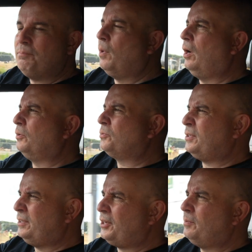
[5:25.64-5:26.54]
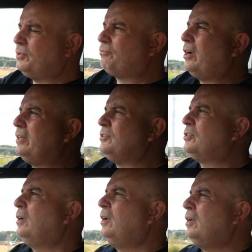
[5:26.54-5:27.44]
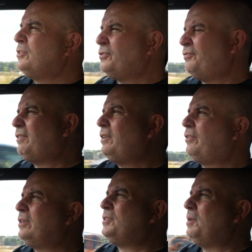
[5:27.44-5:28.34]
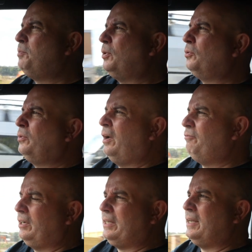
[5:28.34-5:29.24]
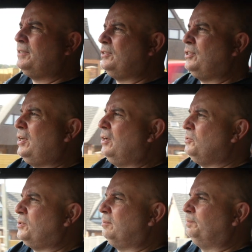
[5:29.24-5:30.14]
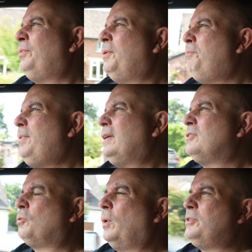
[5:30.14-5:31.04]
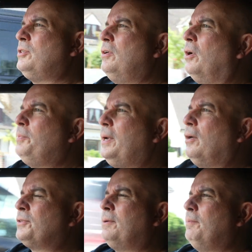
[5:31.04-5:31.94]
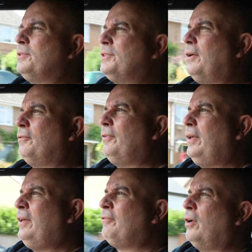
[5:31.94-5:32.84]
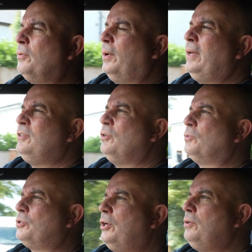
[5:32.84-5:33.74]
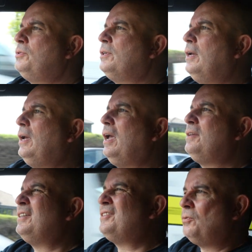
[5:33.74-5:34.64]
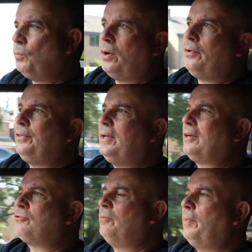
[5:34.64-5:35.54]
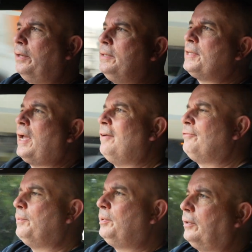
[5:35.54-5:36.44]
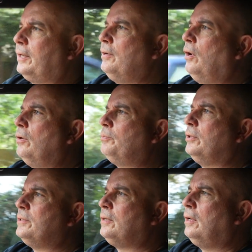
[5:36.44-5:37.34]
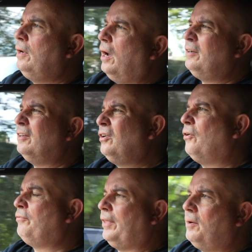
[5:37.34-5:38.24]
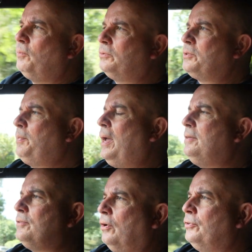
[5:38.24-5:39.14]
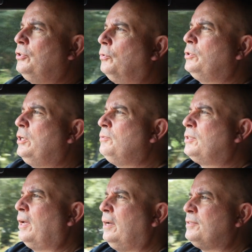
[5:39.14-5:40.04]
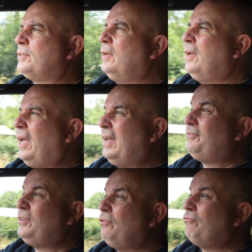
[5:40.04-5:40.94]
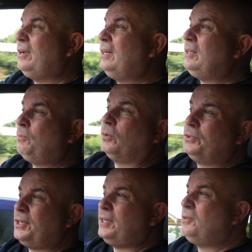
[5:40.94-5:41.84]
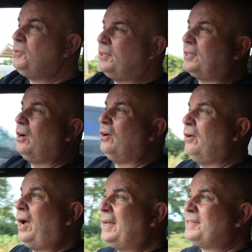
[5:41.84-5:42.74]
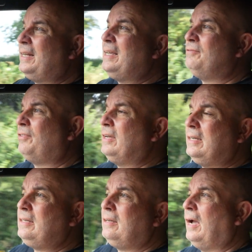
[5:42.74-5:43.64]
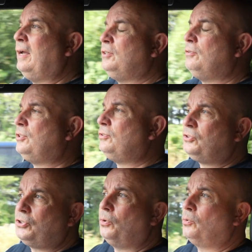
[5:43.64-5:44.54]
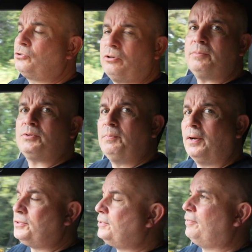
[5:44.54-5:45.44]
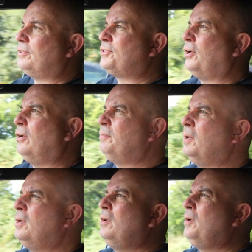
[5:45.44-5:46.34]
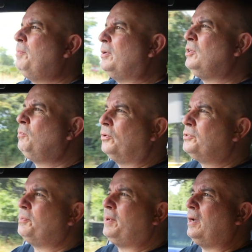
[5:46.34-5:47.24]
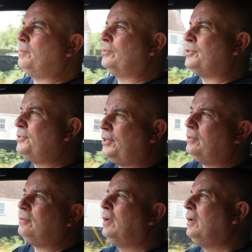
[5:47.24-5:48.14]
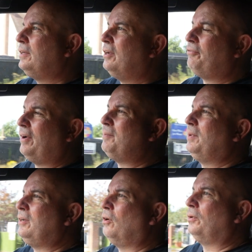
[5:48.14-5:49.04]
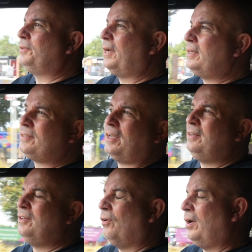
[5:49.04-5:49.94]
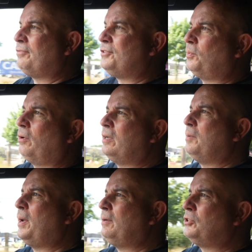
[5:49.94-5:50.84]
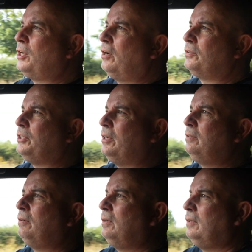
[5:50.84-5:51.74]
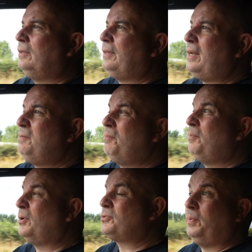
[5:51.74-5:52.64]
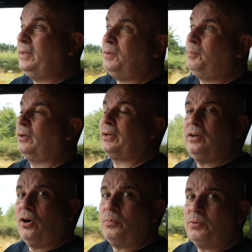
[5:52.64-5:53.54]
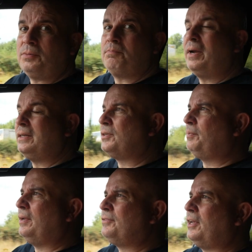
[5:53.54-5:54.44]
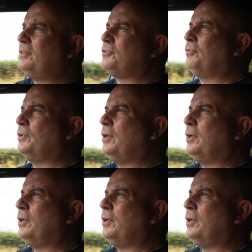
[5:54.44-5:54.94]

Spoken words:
in miles in terms of range. So it's very, very simple and really easy to use. The biggest question I'd be asking myself if I were in your shoes is it worth the extra money to have the plug-in hybrid? And a lot of that will depend on your use case. If you really want to use the car as an EV and you do short trips most of the time, but you want to be able to do your family holidays and not have to worry about charging, then possibly the plug-in hybrid makes a bit of sense for